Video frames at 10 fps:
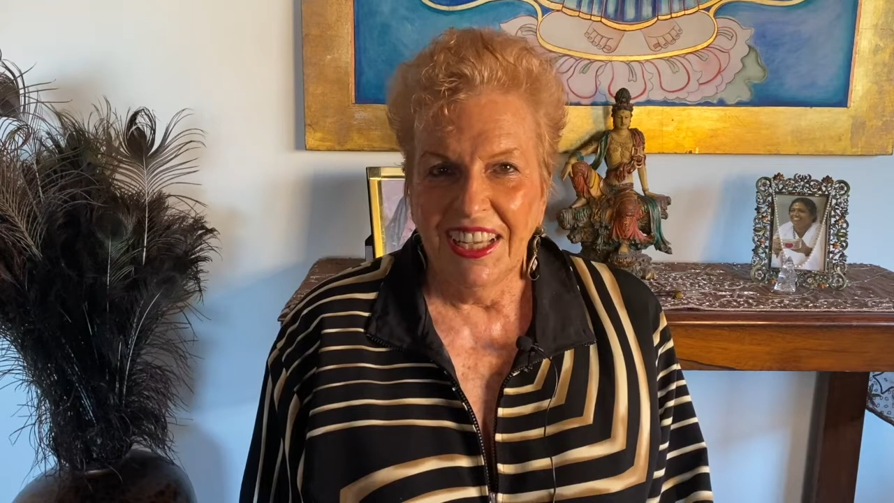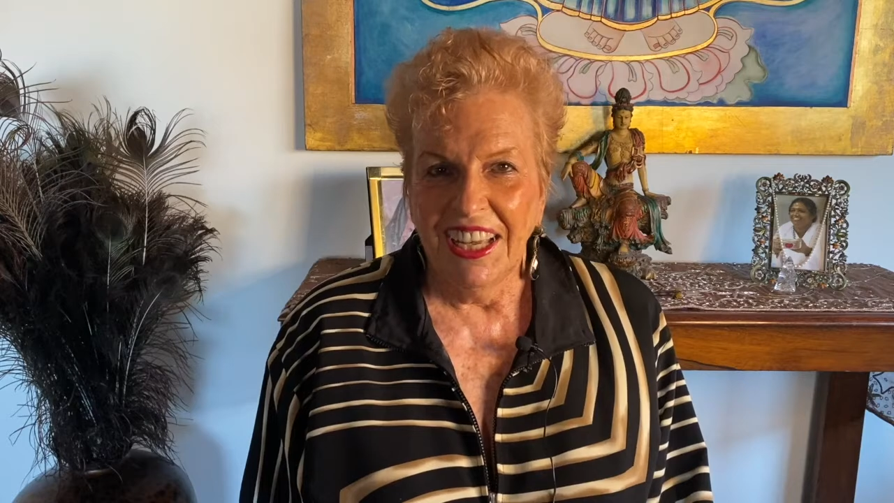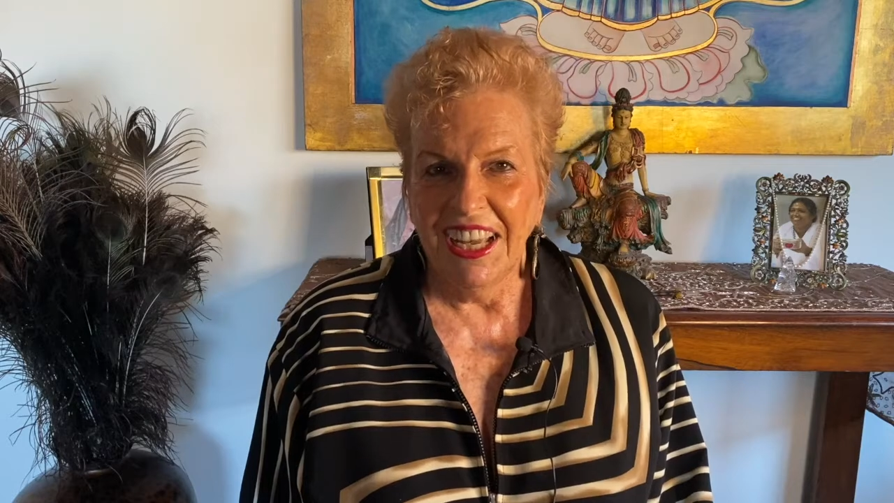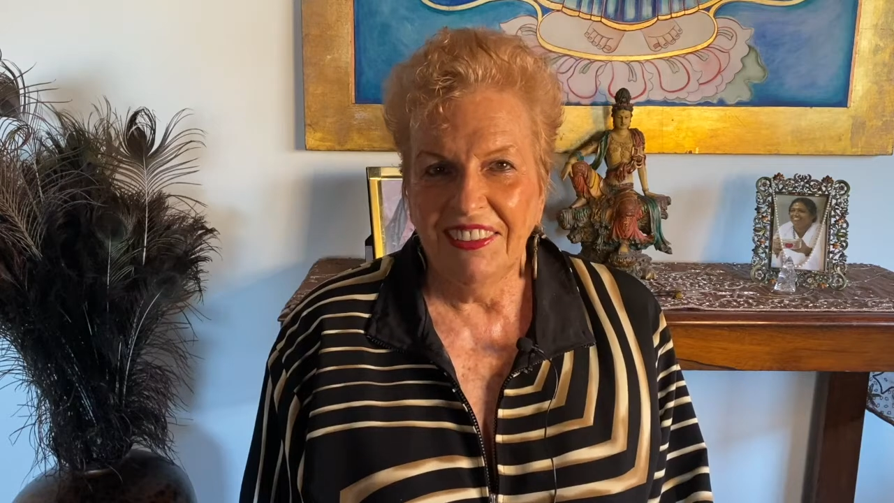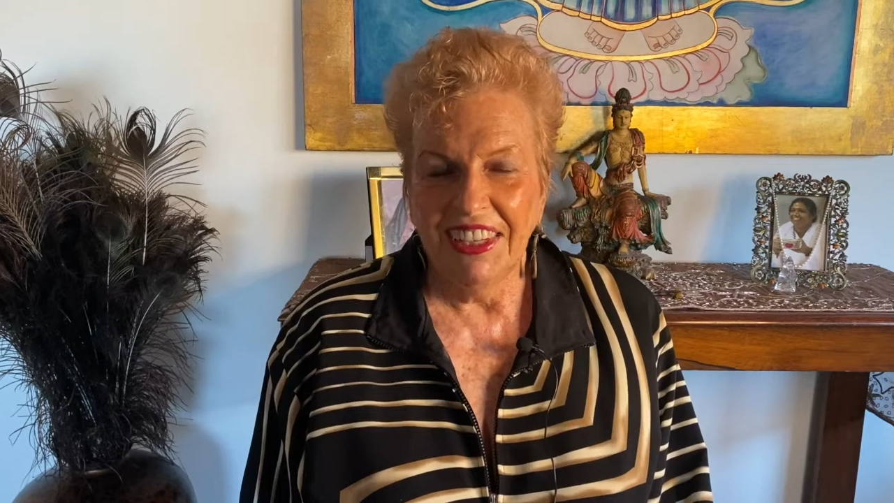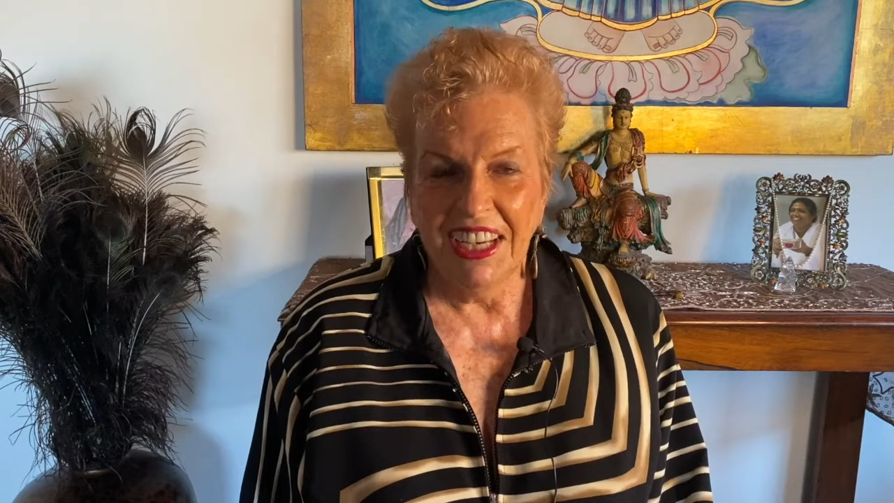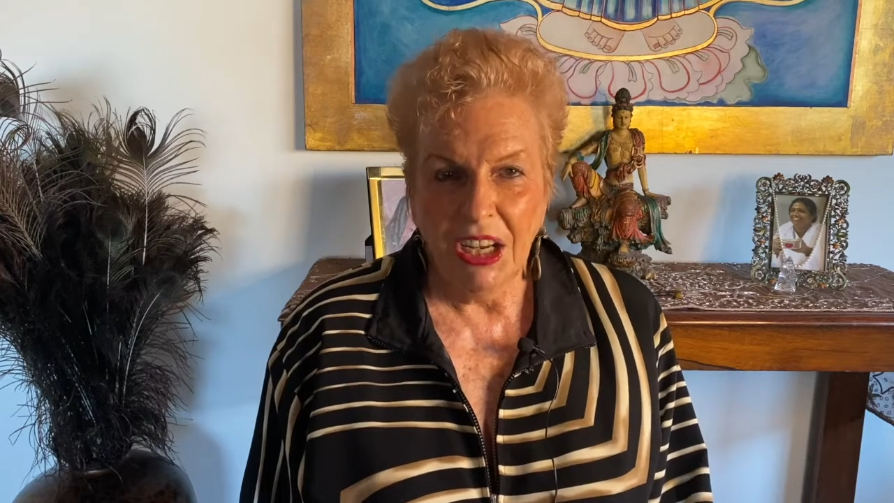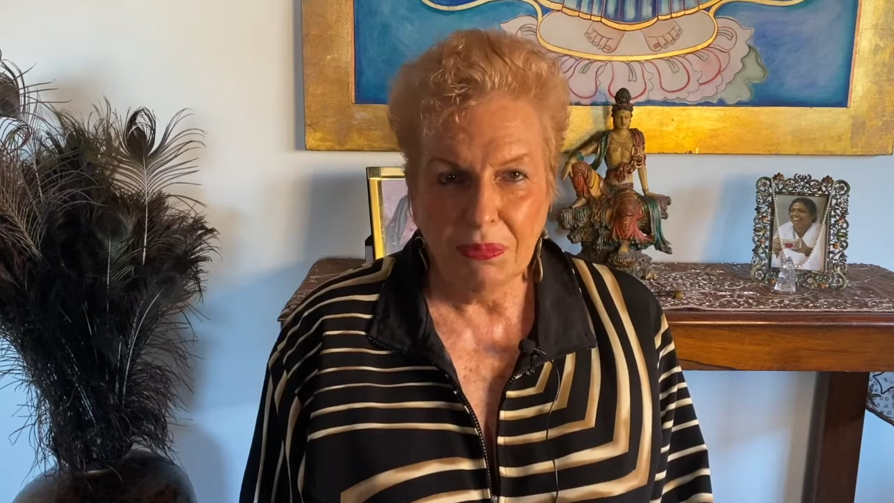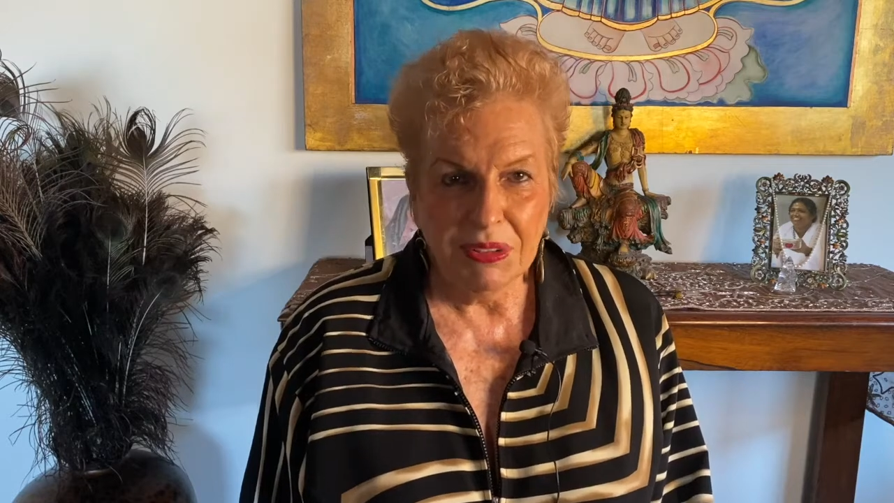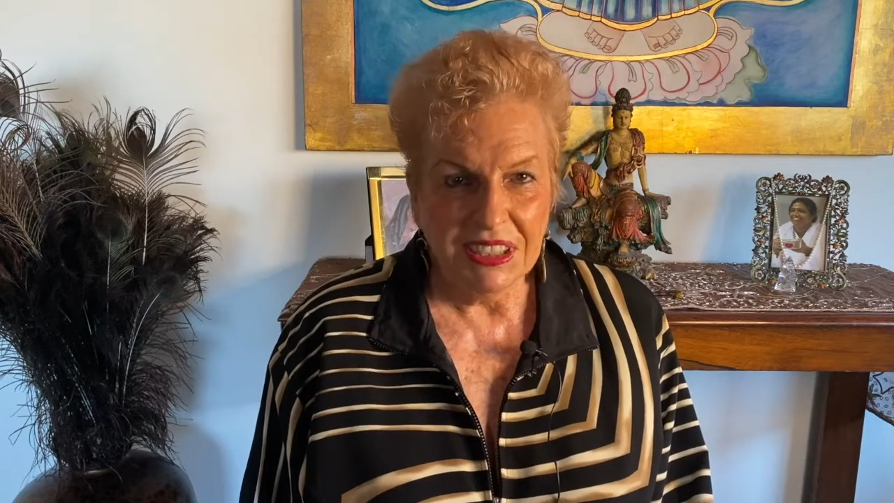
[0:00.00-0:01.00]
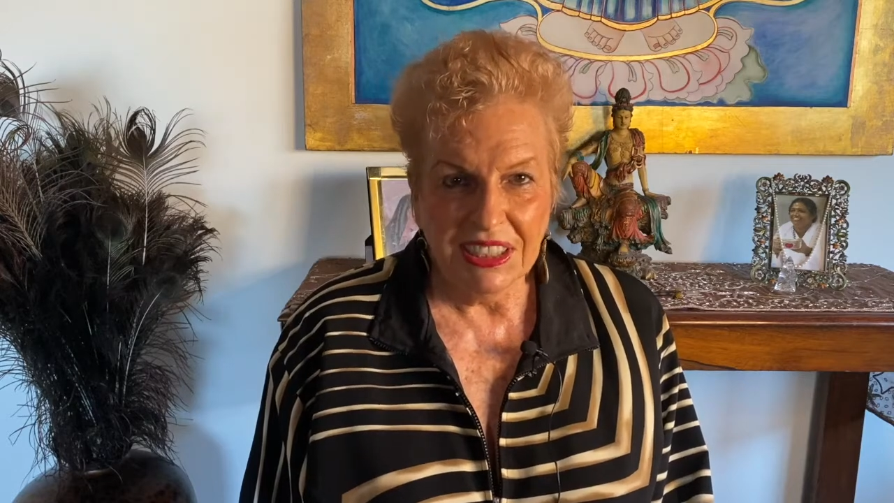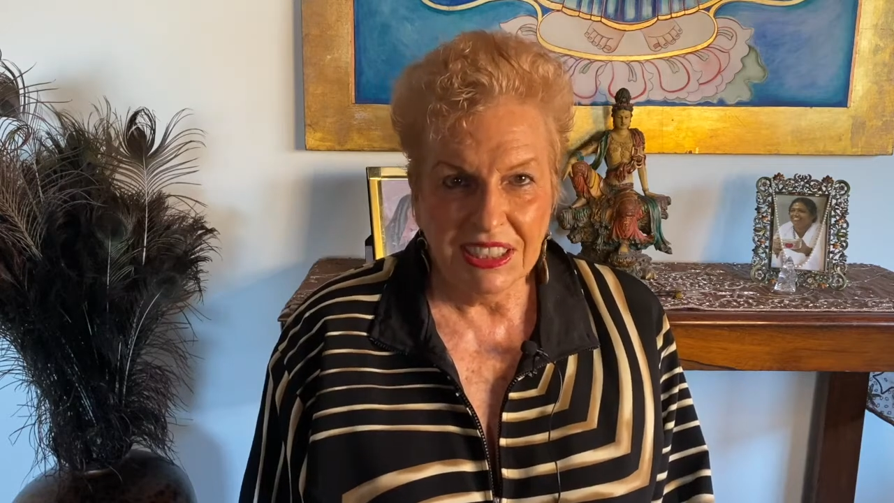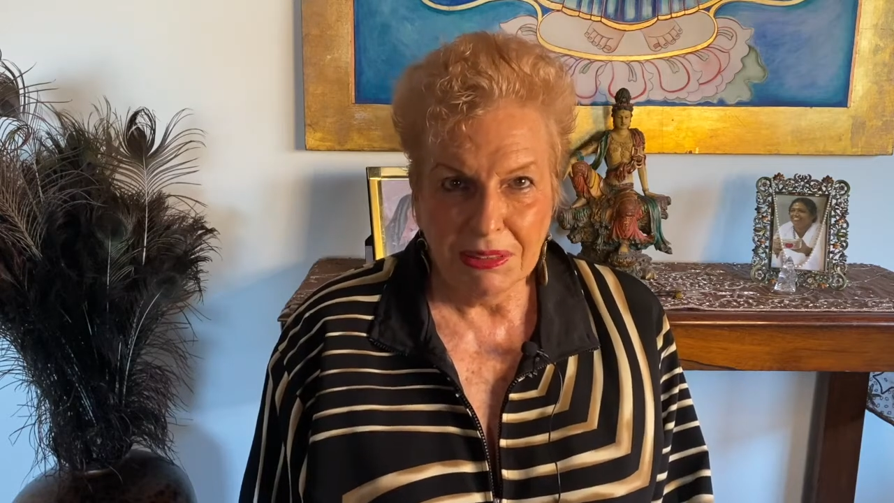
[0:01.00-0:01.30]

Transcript: And they help us get